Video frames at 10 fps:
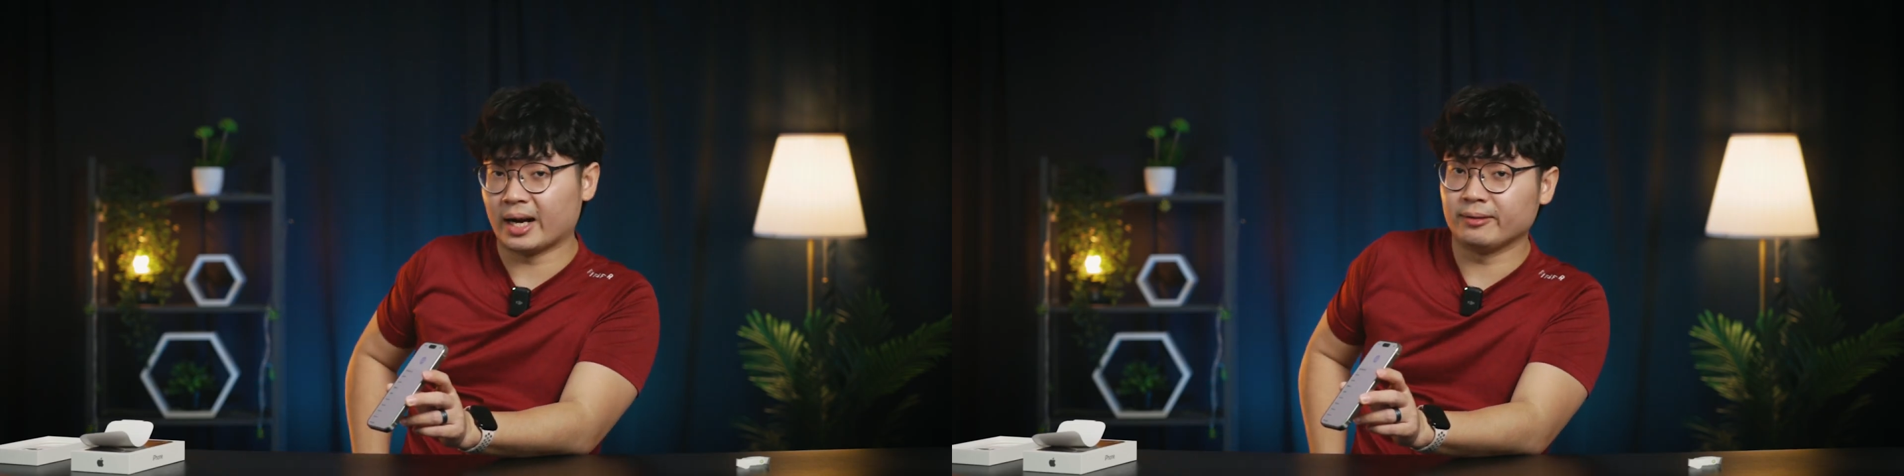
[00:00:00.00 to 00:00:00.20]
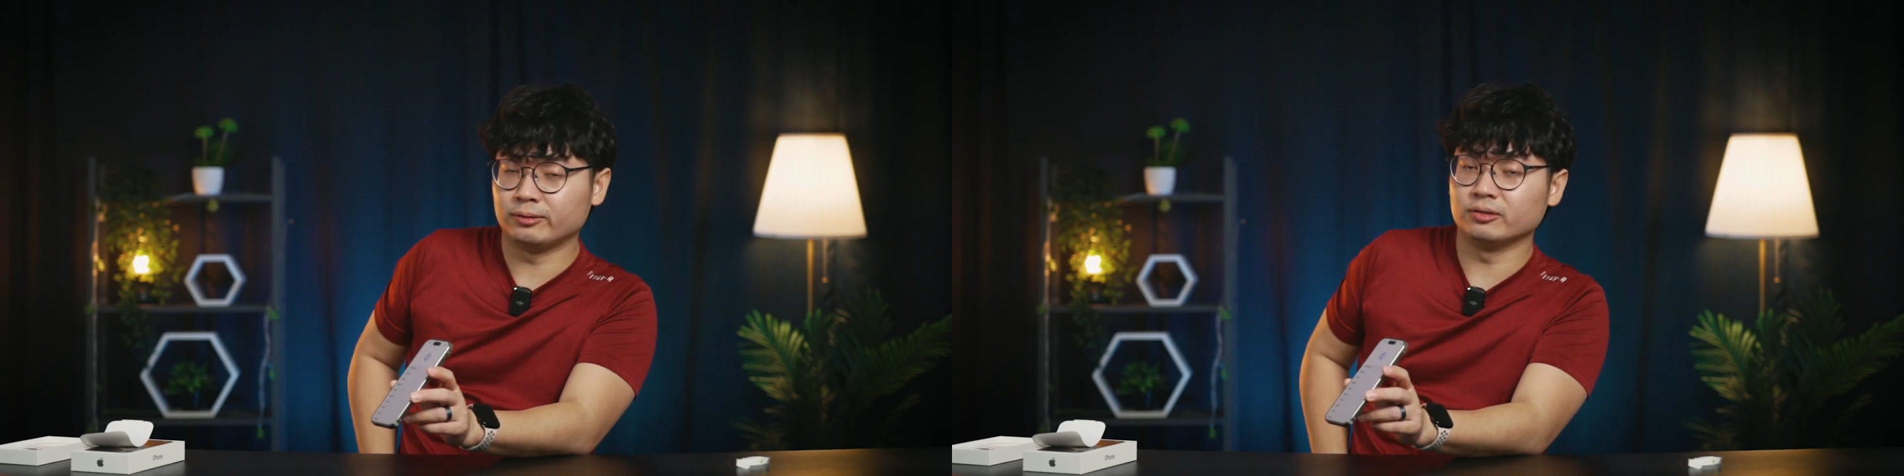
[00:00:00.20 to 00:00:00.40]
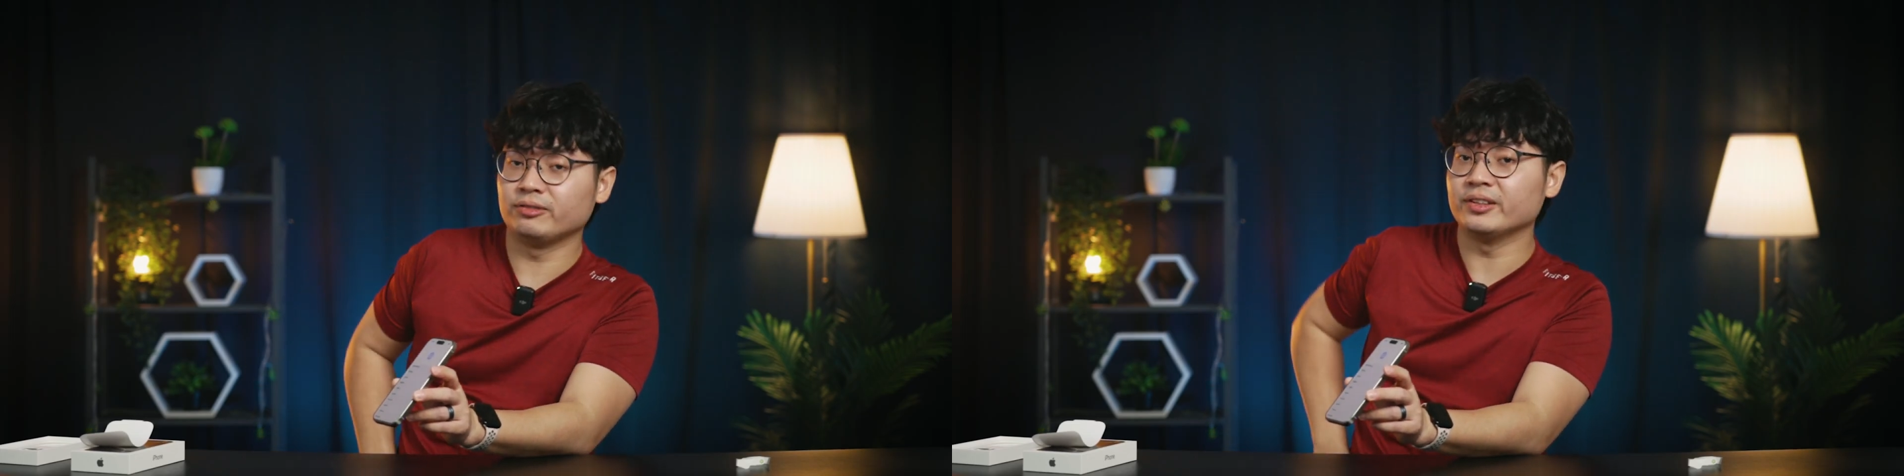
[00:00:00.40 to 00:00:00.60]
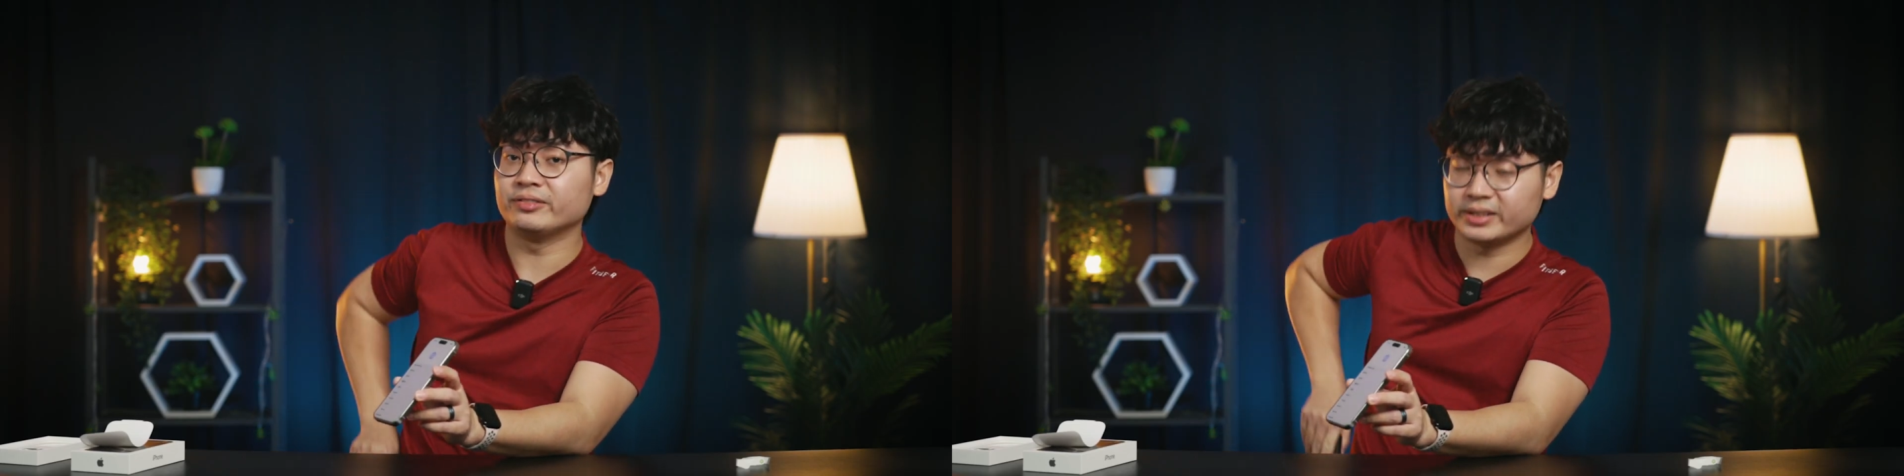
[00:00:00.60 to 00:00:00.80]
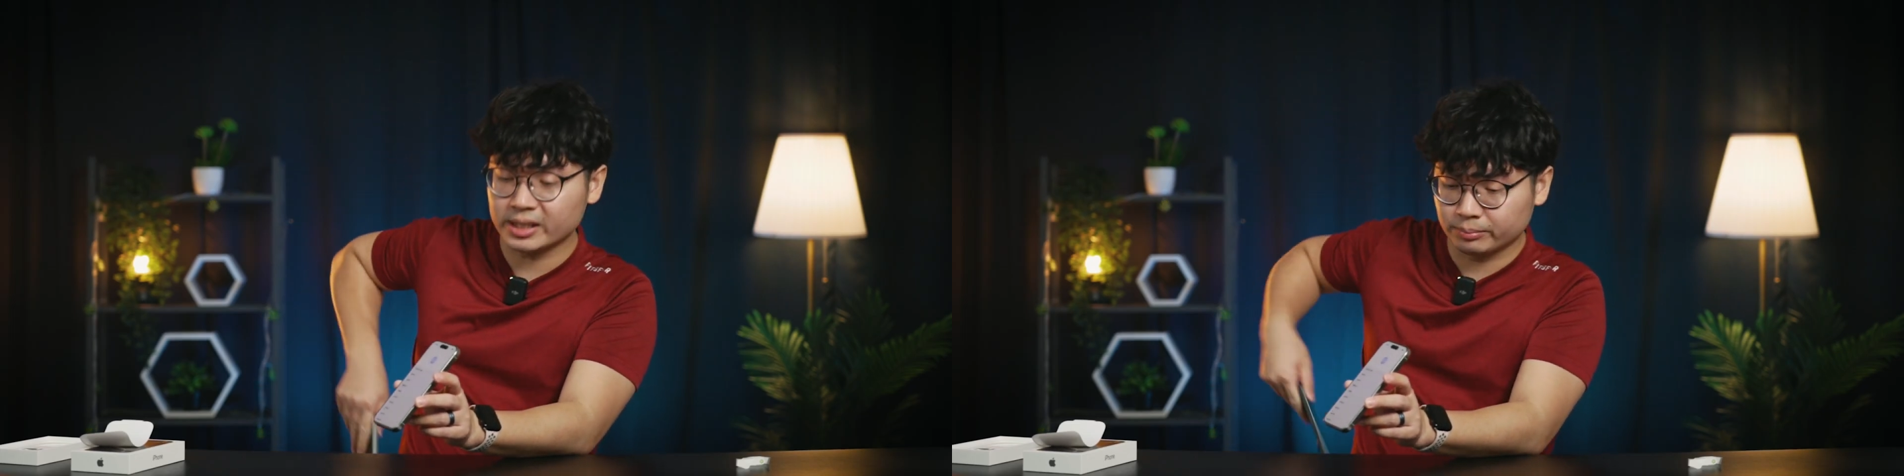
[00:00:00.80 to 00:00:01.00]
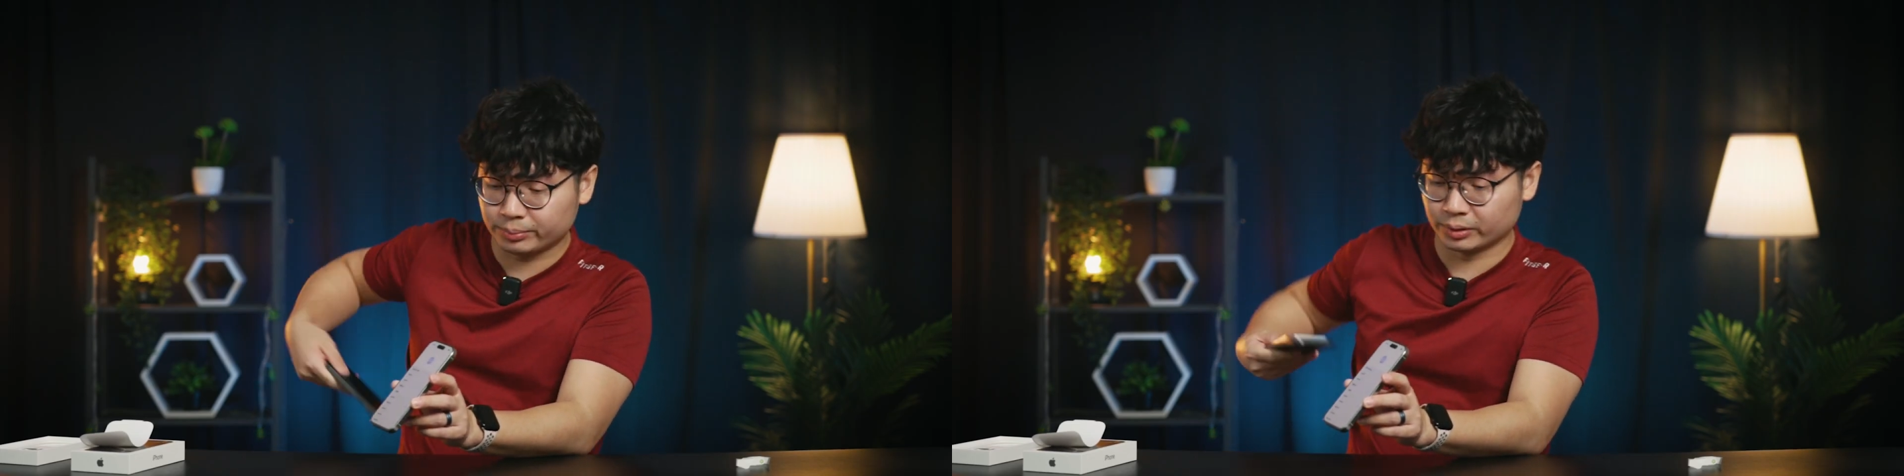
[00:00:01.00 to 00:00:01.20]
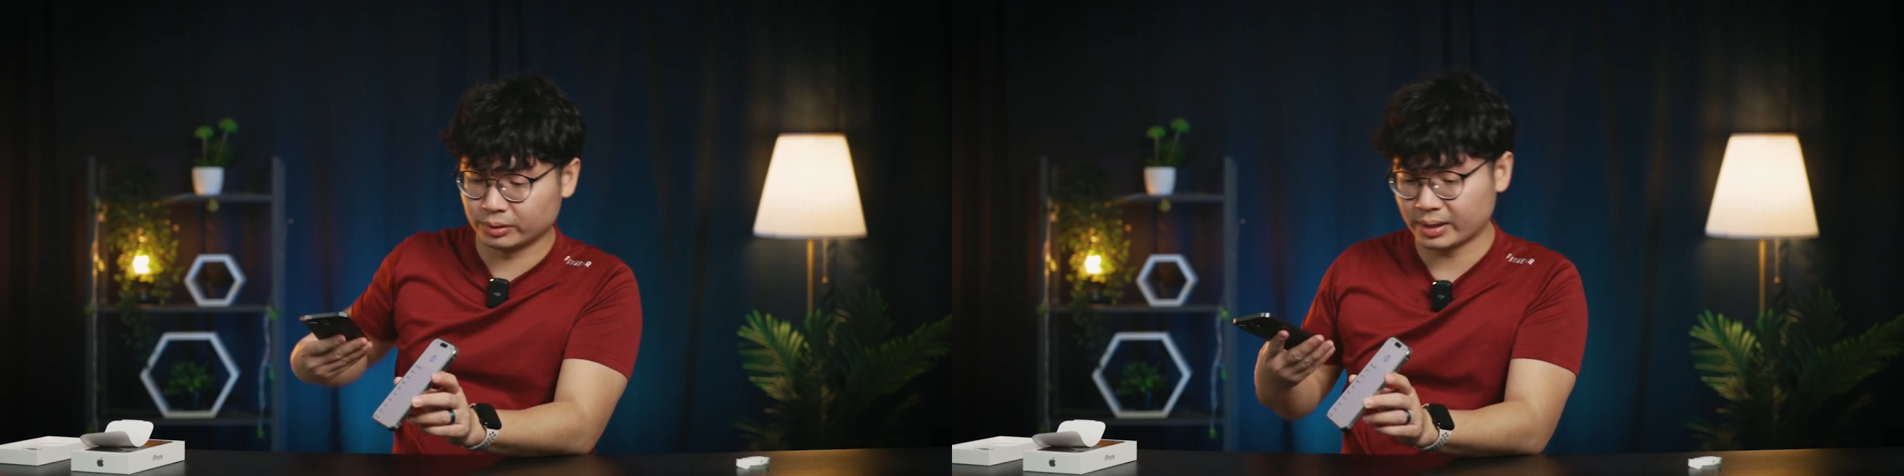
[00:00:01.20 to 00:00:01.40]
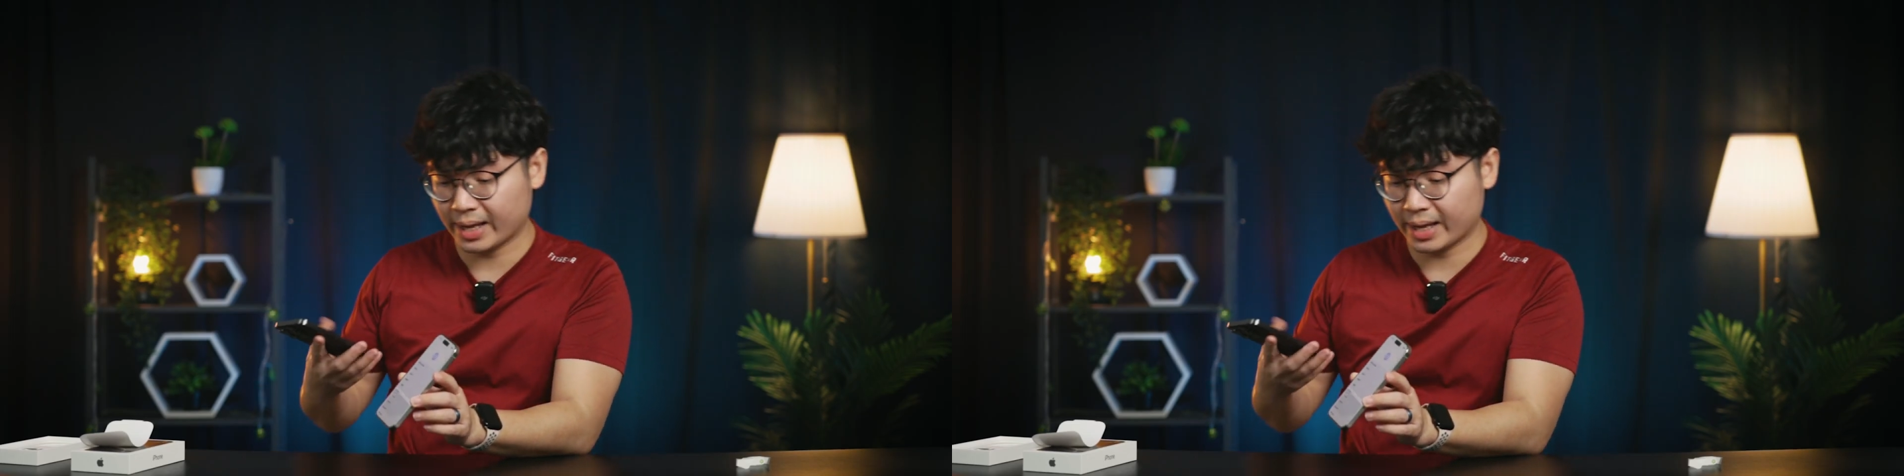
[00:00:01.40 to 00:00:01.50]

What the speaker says: iPhone 15 Pro,